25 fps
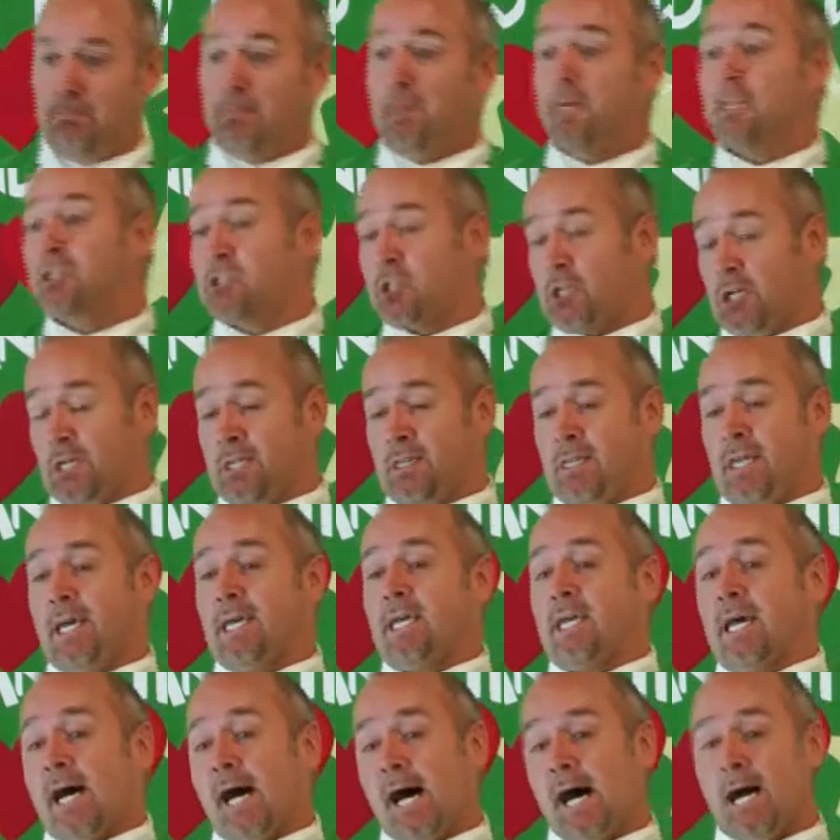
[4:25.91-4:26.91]
mission
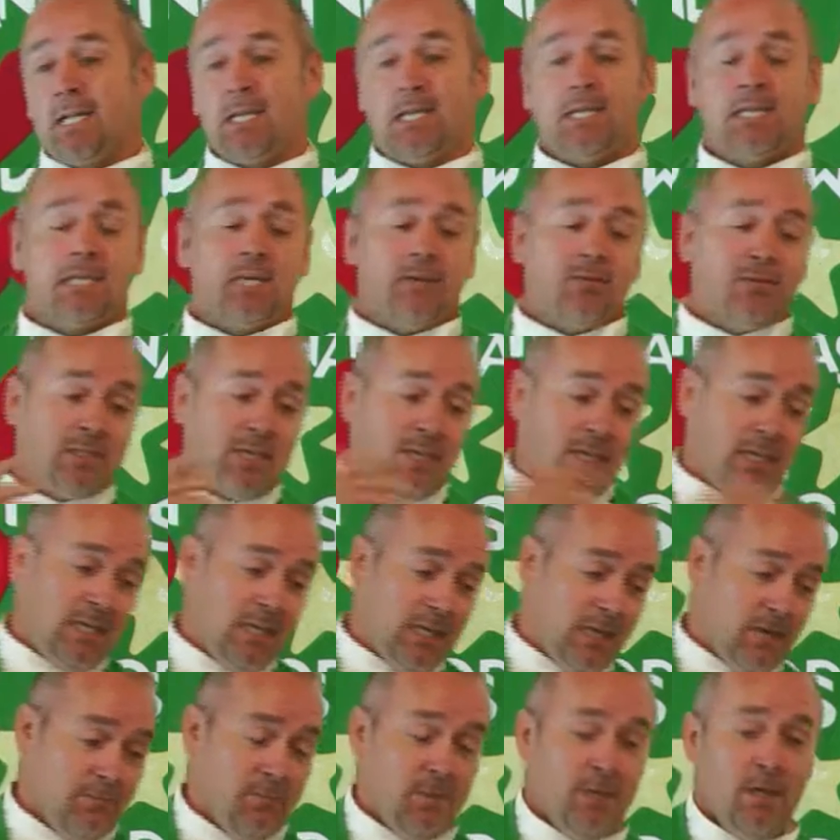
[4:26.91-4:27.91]
that God had given to
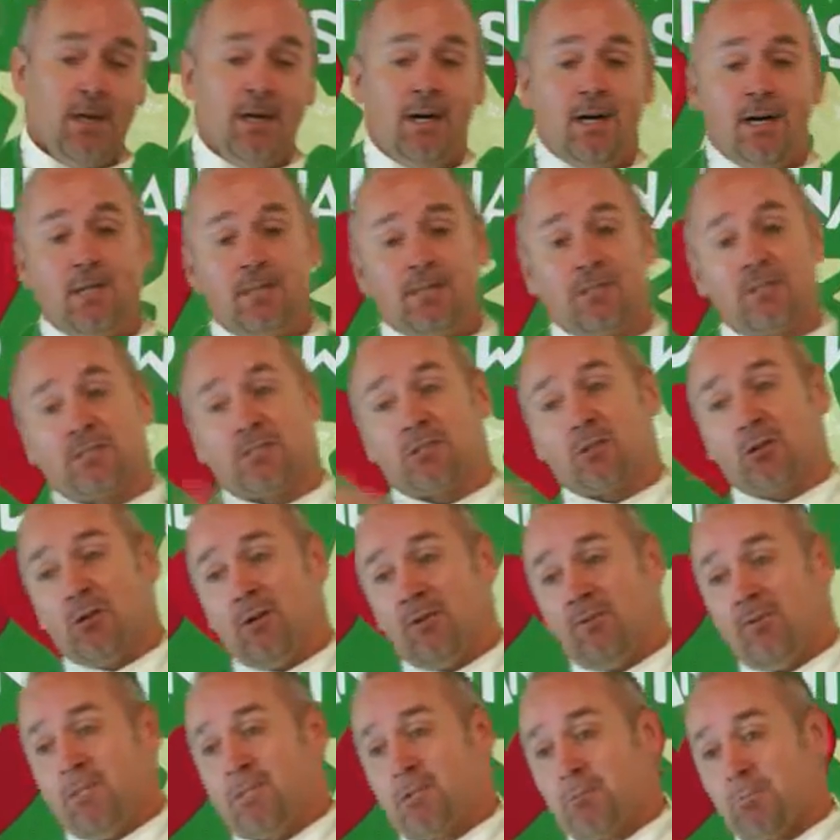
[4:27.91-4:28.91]
him to
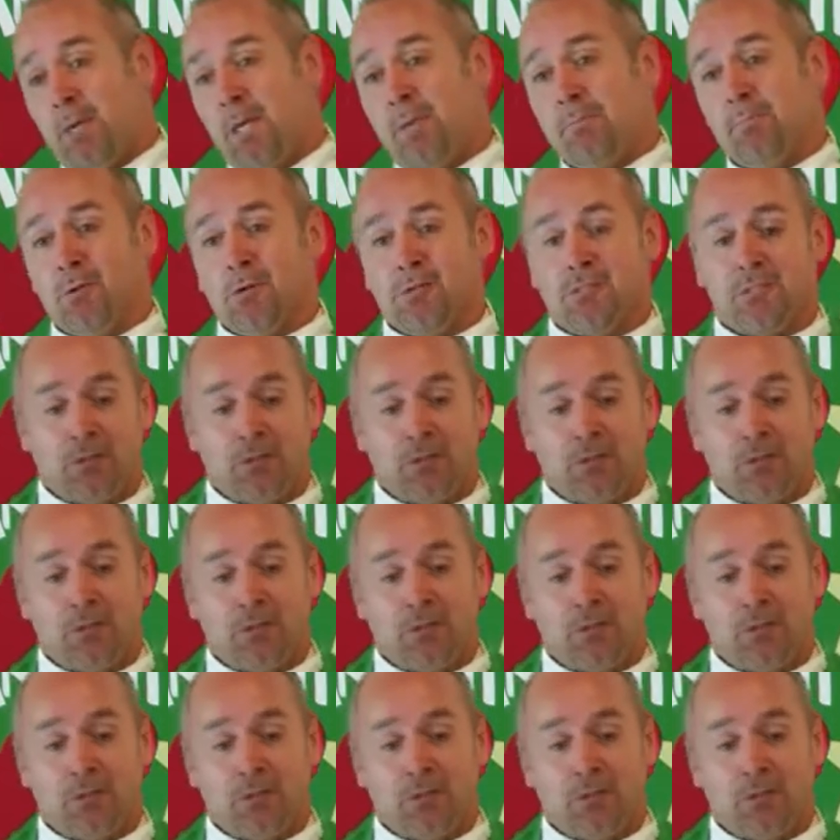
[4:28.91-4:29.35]
serve his people.